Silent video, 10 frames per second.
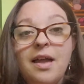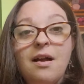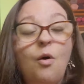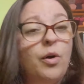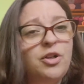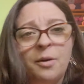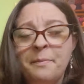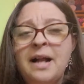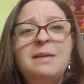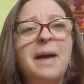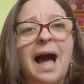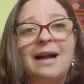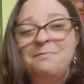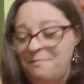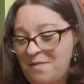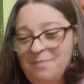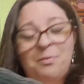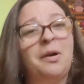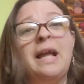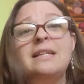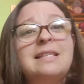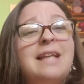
or your money back. Miranda's